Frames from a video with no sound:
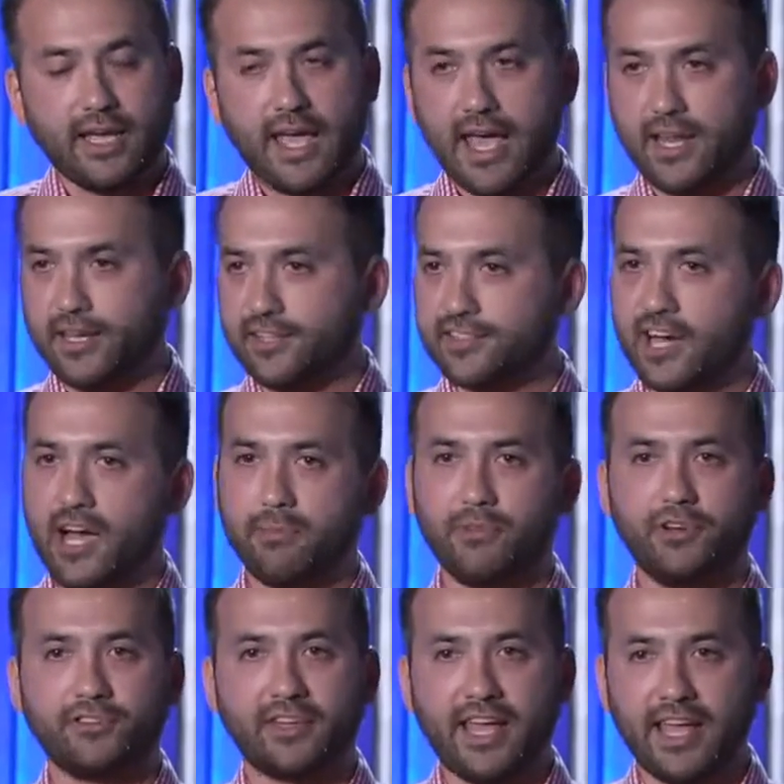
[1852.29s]
Anytime
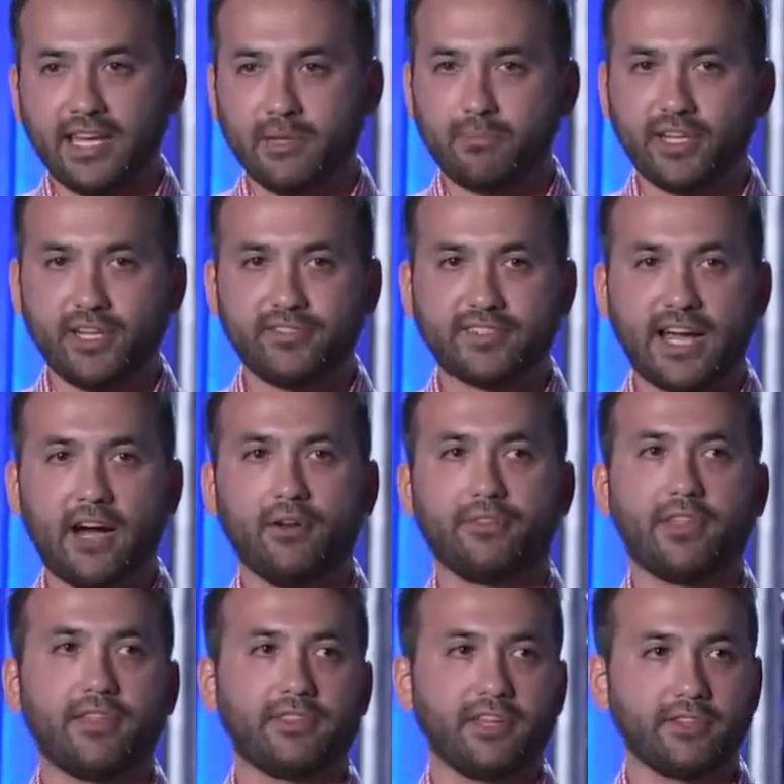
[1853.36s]
there's any bit of doubt
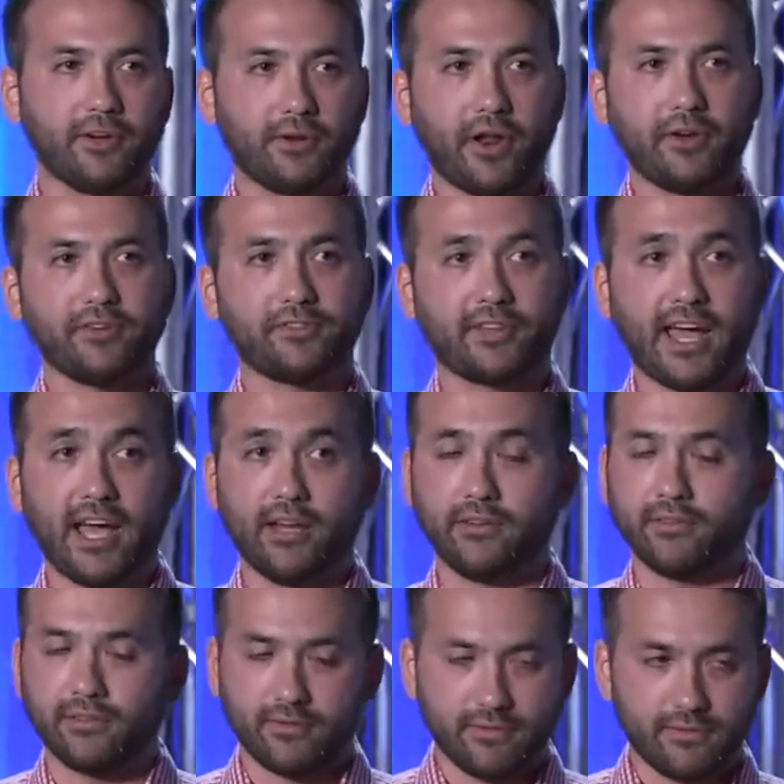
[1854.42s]
that they don't understand,
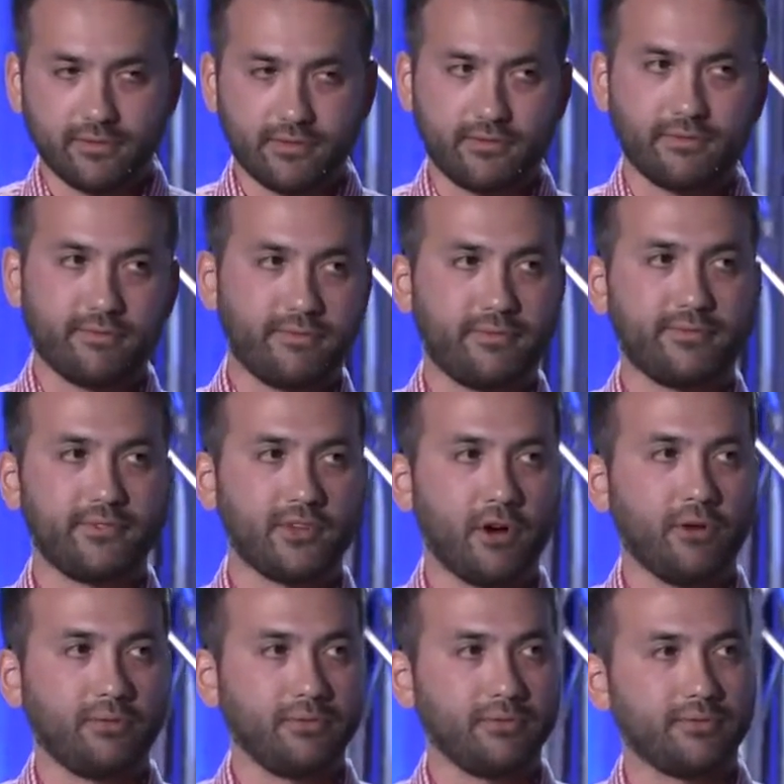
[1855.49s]

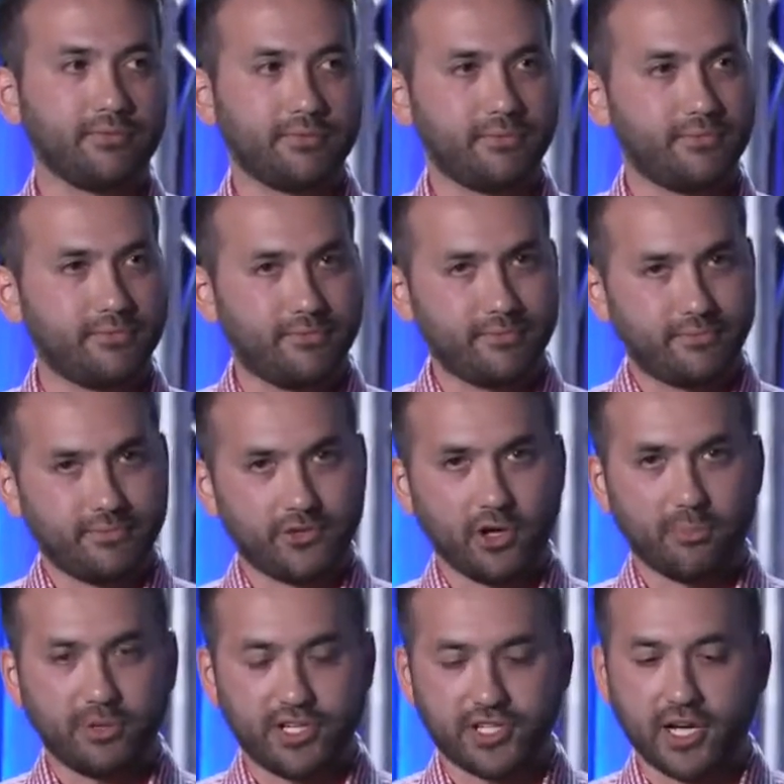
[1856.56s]
don't
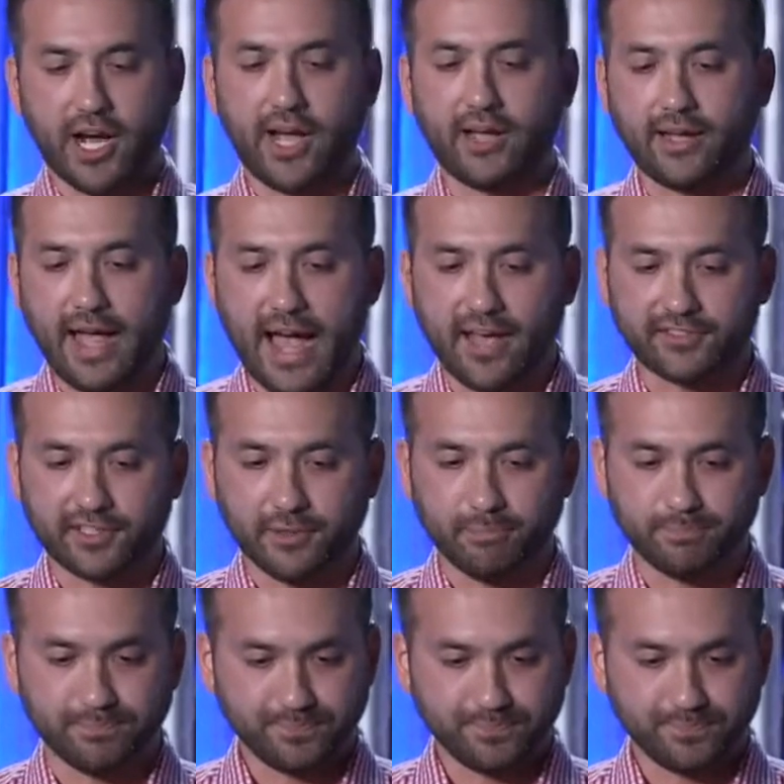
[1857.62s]
be shy. Ask them.